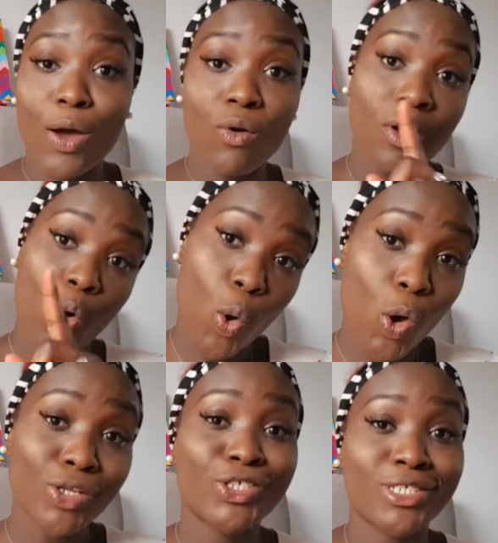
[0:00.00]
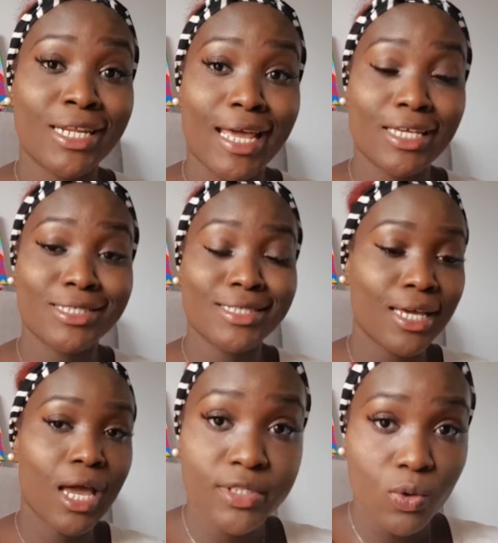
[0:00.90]
now on to the
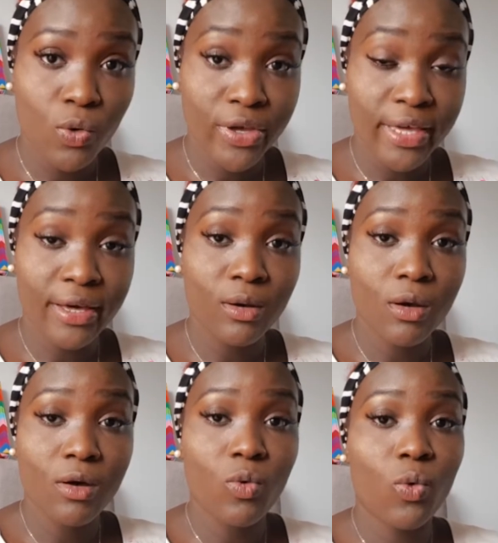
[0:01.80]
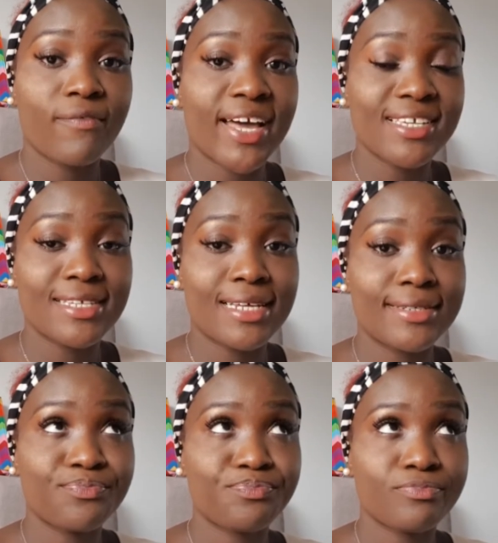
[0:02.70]
next. See, oil or
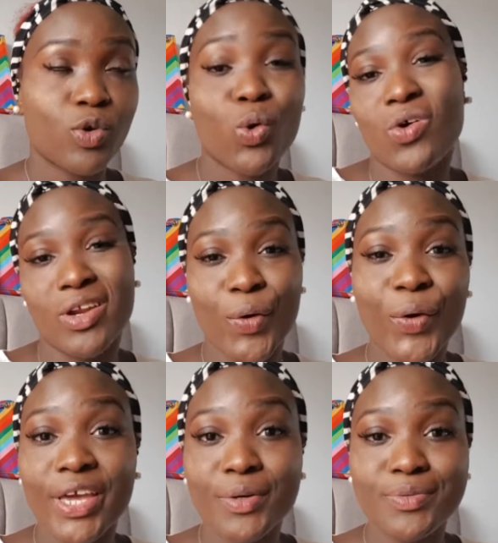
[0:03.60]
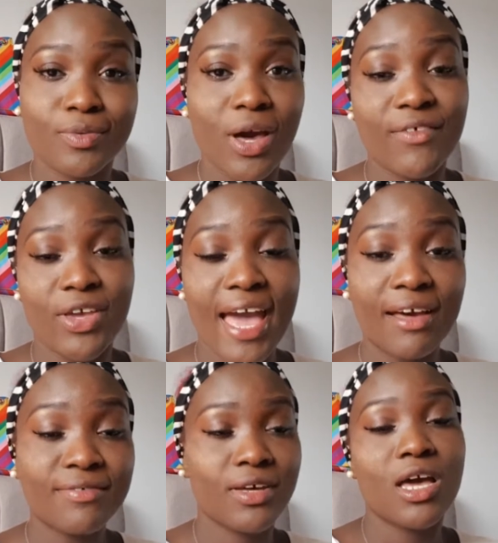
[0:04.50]
Vaseline or coconut oil, whatever
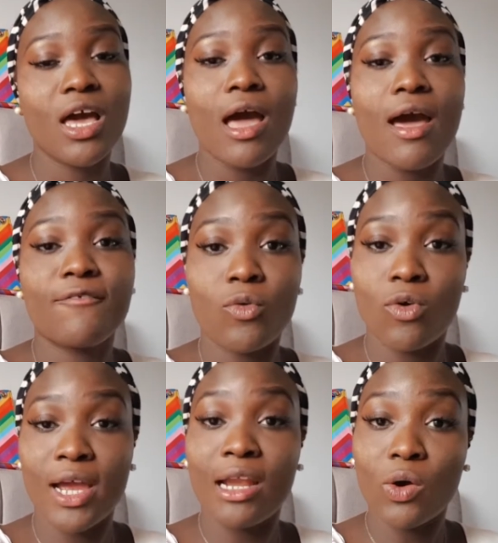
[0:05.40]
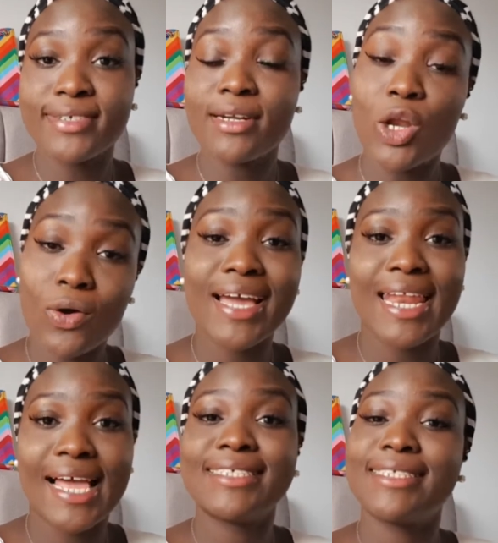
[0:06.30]
you have, for a
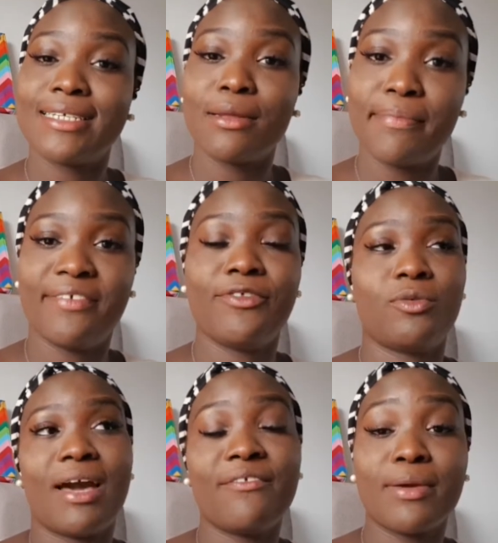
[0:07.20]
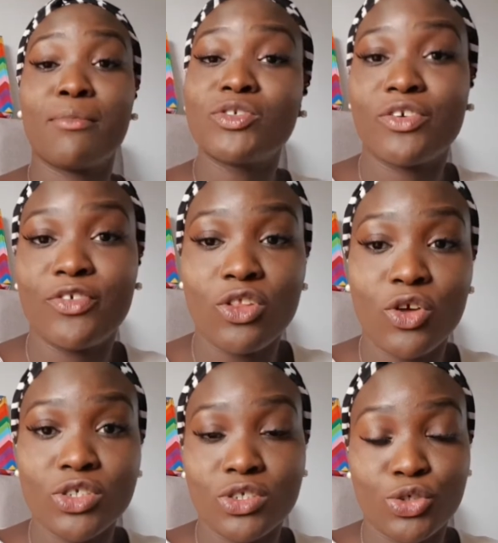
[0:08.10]
long lasting perfume. I think most
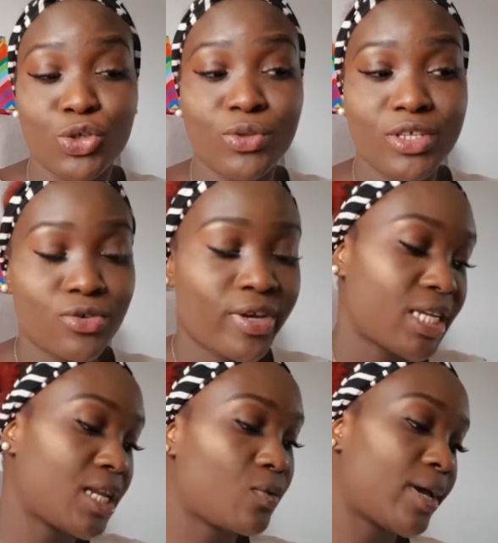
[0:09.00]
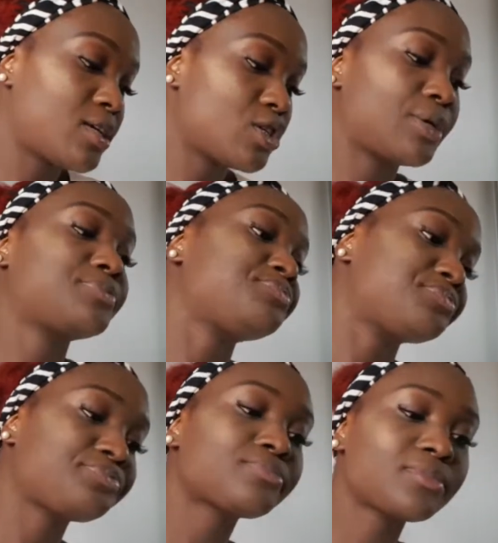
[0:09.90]
of you lost, you know this already anyway. So
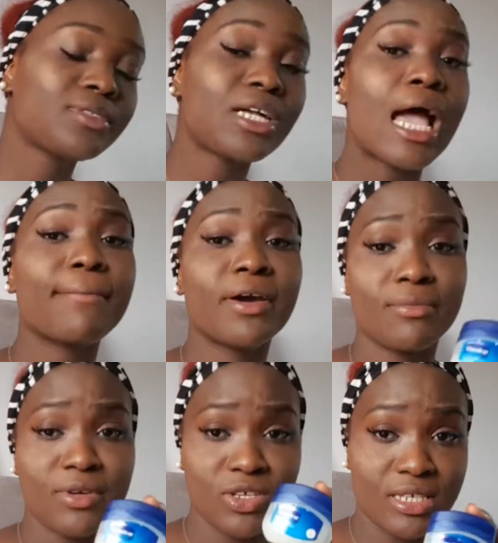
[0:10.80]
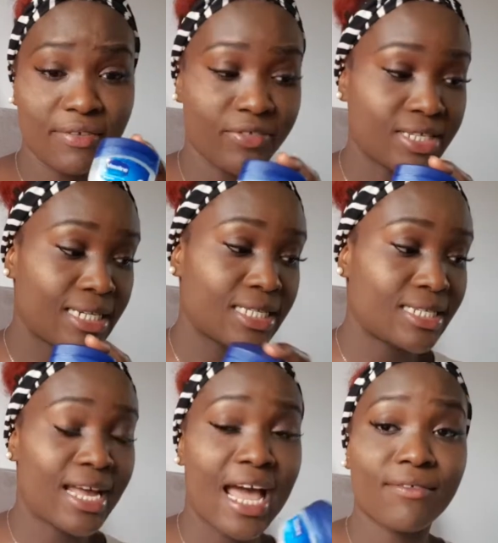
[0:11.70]
I'm gonna be using
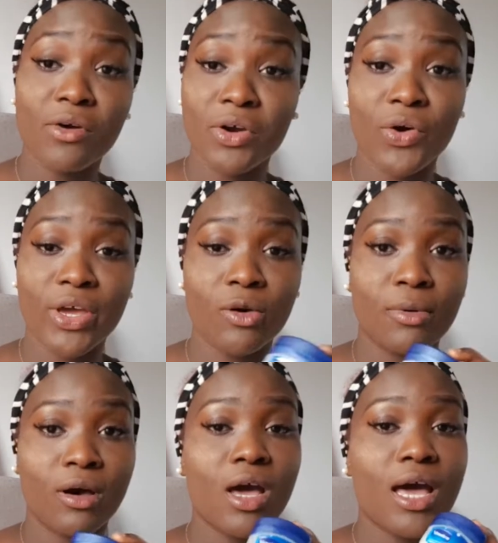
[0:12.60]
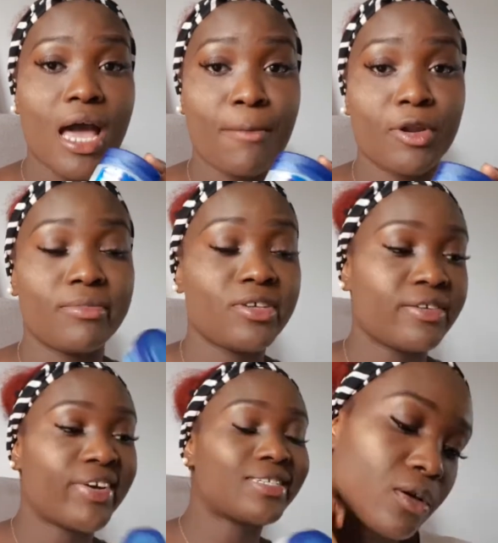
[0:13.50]
Vaseline today. I have coconut oil, but I'm gonna
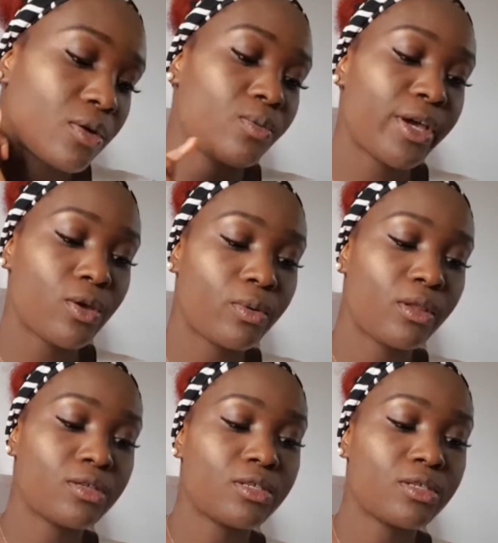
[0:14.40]
be using Vaseline. Where you